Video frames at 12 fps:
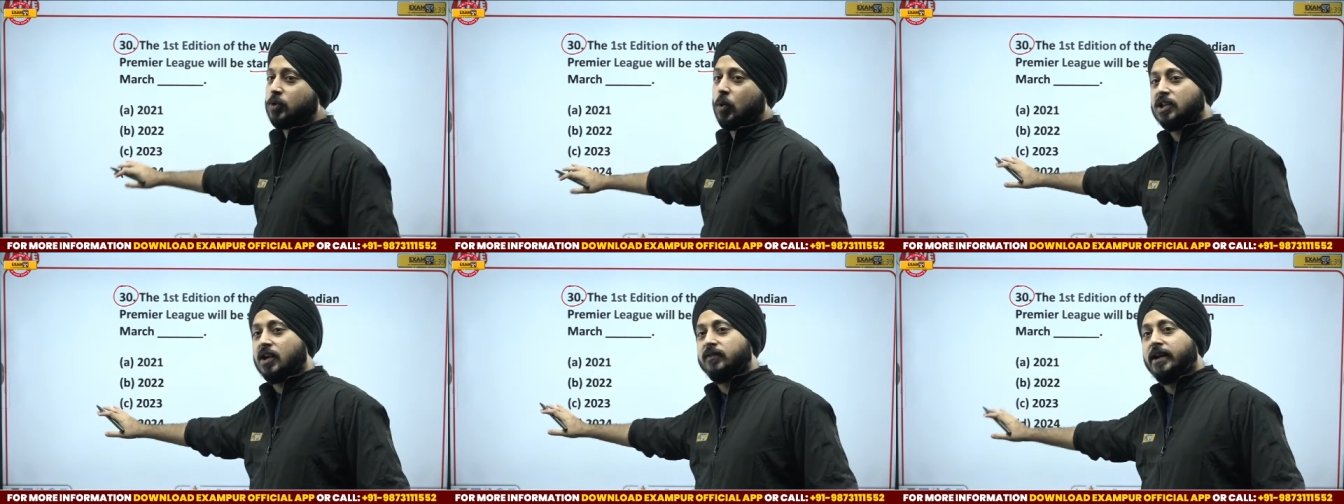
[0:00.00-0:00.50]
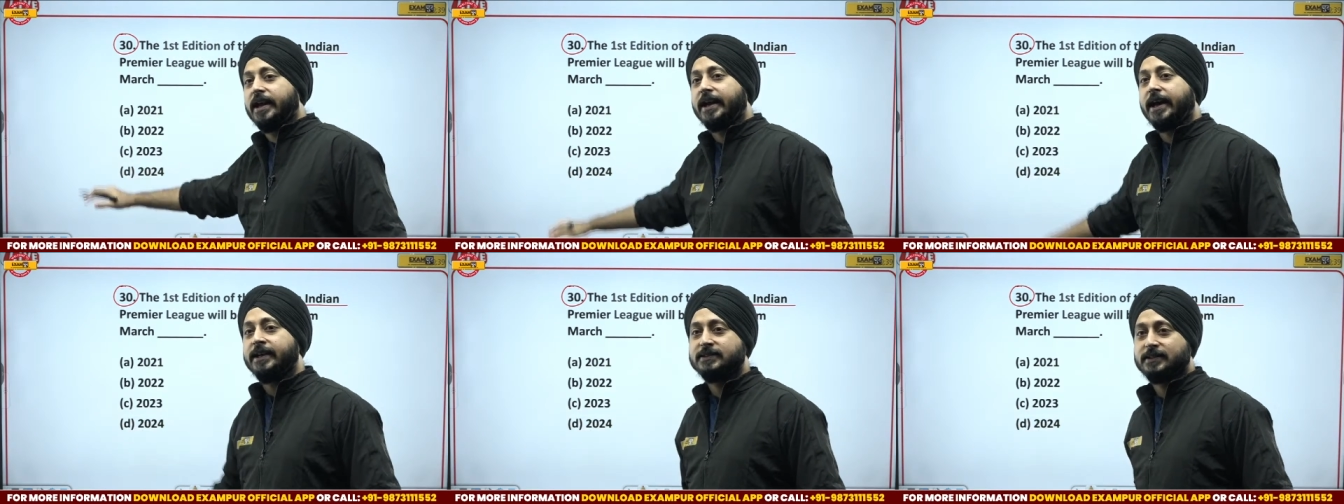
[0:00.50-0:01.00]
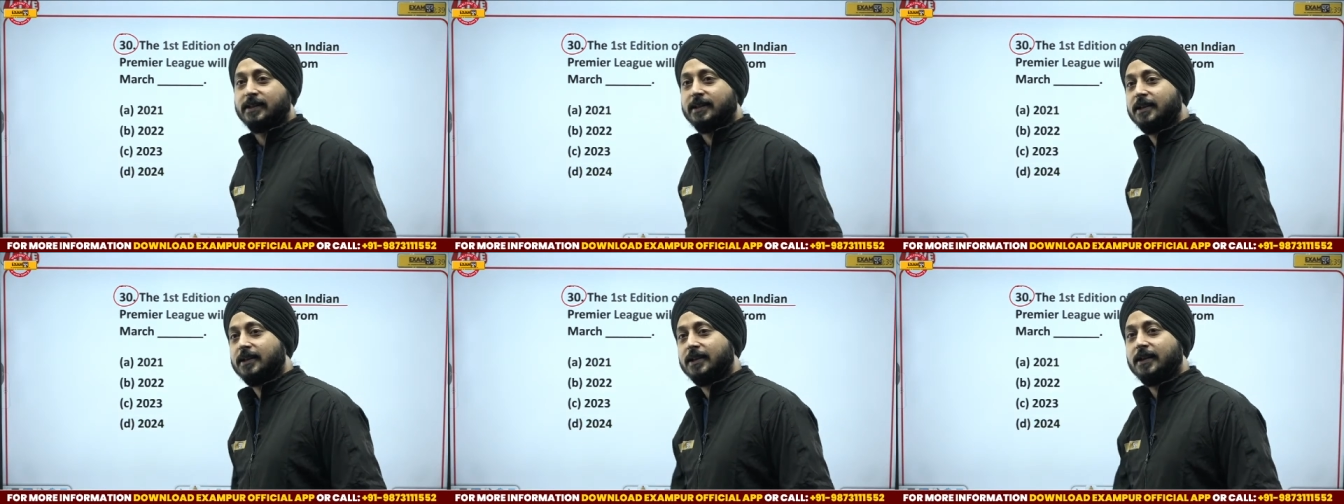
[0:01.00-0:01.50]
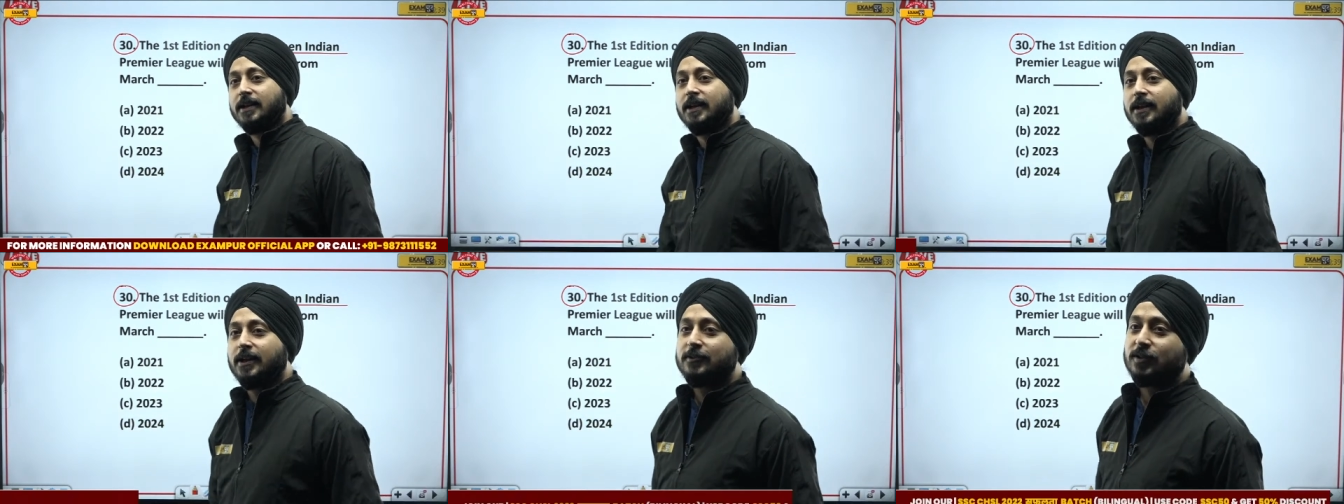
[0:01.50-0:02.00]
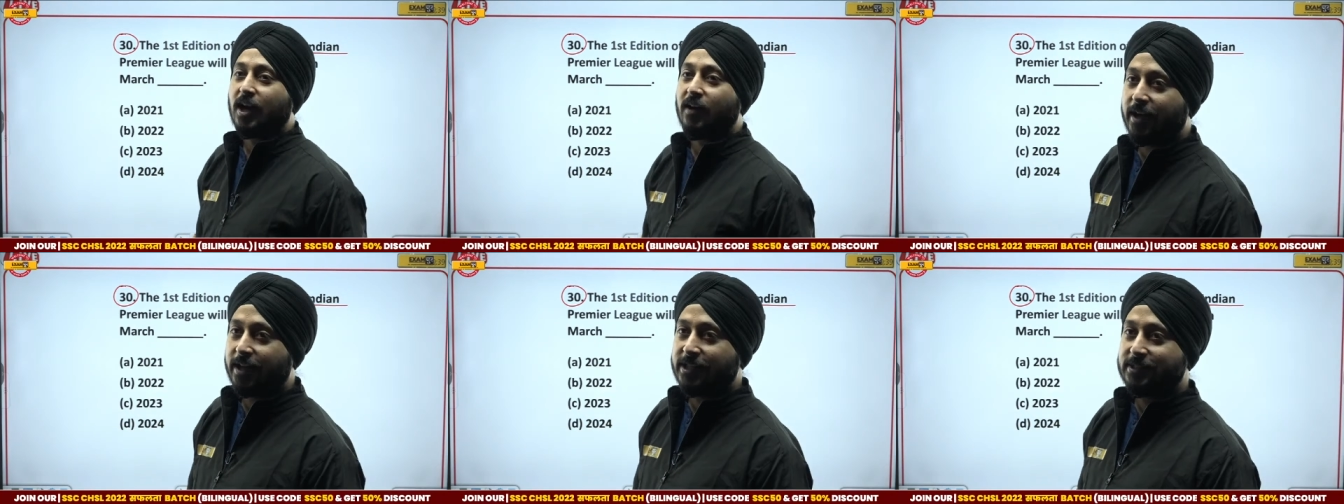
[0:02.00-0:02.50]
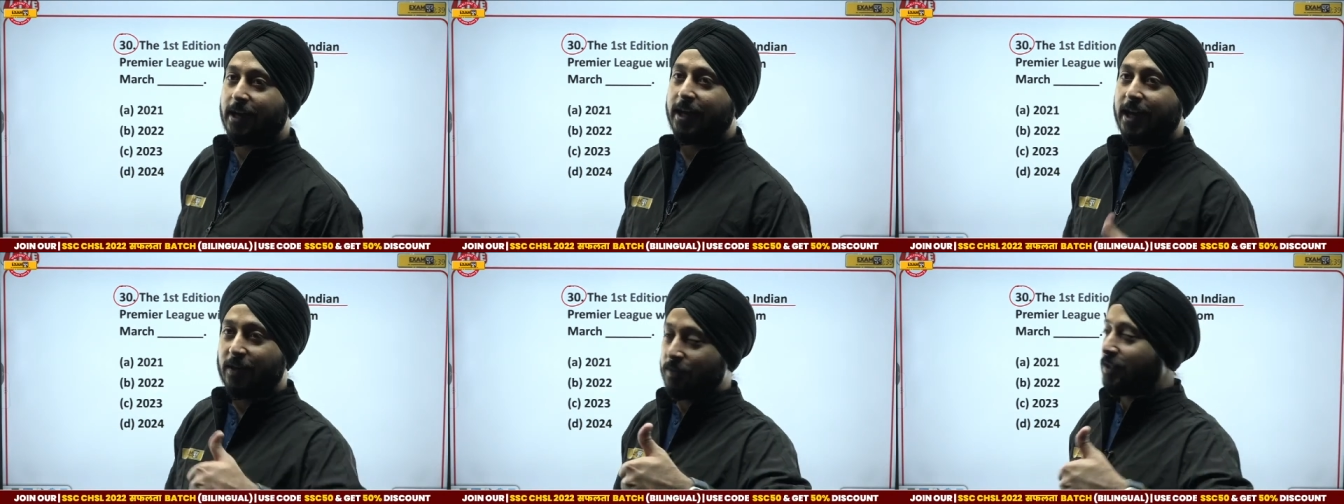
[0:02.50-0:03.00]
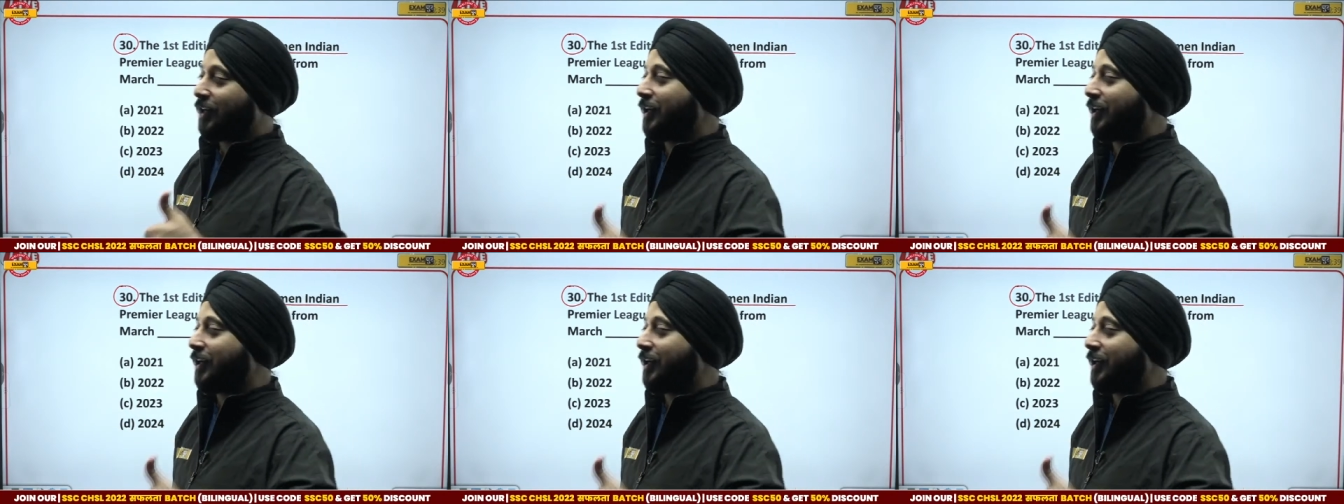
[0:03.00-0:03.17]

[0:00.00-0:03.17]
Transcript: question of the day, guys. So Avan is again with the